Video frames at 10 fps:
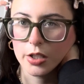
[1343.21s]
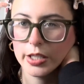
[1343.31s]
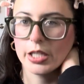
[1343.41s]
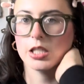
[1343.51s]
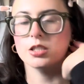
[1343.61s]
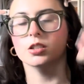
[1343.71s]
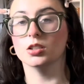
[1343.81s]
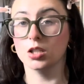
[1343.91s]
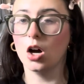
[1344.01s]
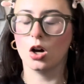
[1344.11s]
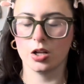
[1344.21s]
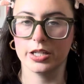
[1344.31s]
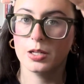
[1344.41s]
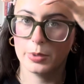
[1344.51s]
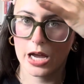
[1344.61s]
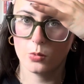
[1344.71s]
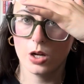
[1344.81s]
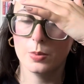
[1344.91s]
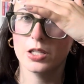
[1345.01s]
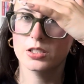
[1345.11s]
Like, it's not odd in a bad way,
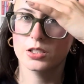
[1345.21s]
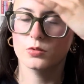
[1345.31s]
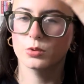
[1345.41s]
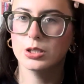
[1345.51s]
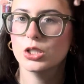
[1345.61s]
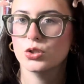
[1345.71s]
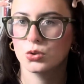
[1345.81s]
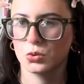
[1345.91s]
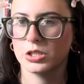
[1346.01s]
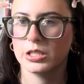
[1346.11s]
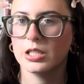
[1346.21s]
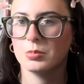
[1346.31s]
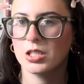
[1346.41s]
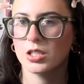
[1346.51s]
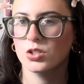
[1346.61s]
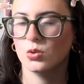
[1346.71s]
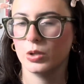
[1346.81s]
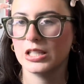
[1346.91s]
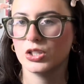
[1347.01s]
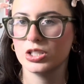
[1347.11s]
but it's like really intriguing because the way
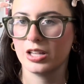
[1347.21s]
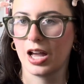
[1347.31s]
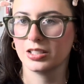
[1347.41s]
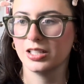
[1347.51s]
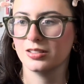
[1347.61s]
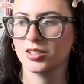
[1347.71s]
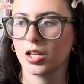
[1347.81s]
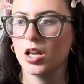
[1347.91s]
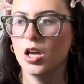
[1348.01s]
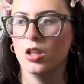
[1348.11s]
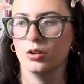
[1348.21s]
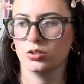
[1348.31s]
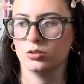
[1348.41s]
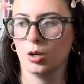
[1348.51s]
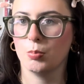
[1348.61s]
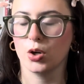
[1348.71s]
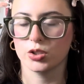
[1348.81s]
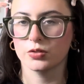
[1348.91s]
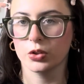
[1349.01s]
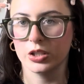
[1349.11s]
that she's acting, it's like there's some parts
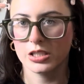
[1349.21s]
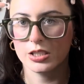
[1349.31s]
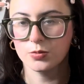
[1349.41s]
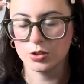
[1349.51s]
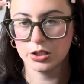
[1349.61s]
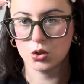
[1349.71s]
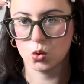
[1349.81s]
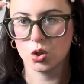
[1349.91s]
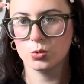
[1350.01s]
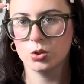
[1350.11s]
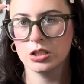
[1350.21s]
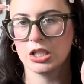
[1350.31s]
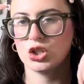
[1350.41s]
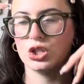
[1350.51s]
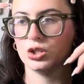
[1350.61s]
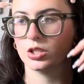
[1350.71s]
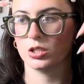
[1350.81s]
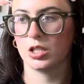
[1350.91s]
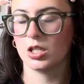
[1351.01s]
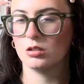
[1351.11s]
of her that seem really normal and like she's just
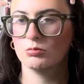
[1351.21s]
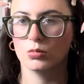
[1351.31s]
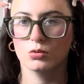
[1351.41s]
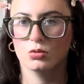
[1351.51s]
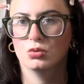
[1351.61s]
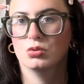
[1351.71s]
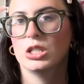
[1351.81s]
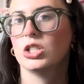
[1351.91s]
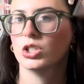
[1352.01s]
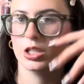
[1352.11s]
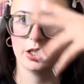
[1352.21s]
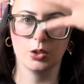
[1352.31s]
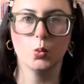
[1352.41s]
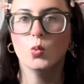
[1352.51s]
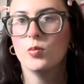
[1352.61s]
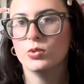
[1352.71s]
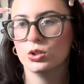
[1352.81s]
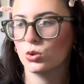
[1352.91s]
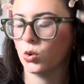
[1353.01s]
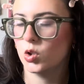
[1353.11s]
like rich and like
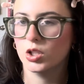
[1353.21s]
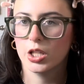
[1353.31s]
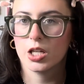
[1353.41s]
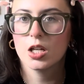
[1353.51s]
whimsical, and like,